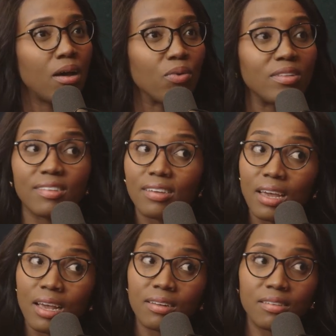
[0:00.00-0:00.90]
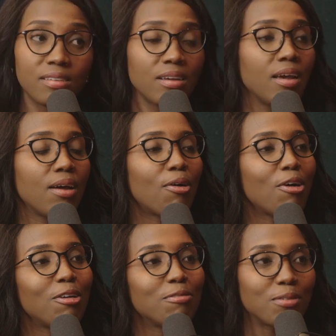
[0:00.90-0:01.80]
with tax,
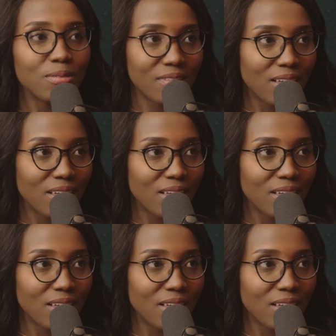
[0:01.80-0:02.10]
all of those